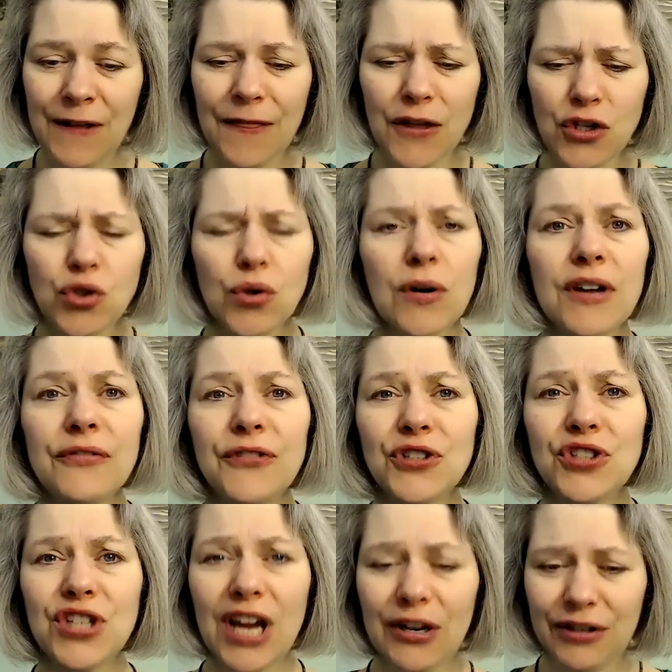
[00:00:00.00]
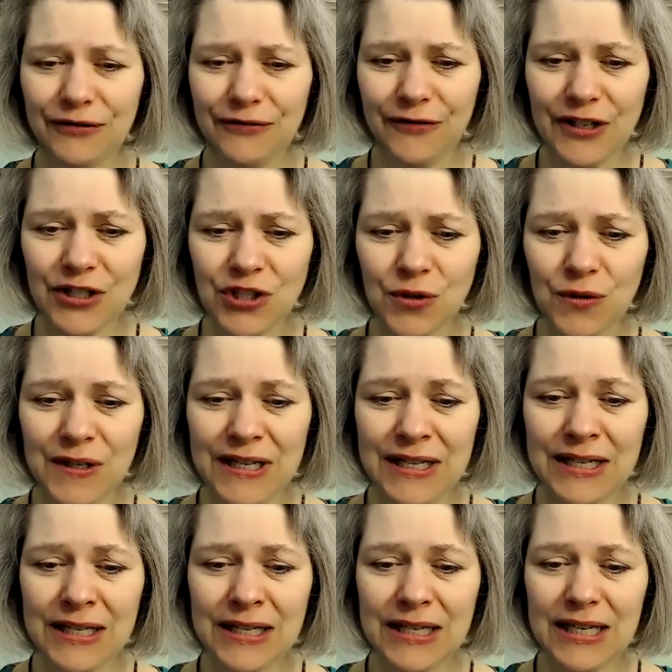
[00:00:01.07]
The joyful shout of
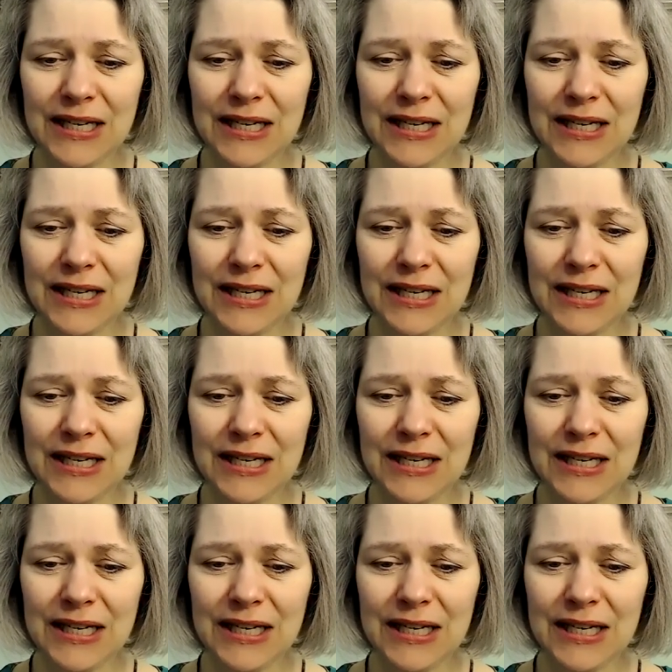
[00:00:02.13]
victory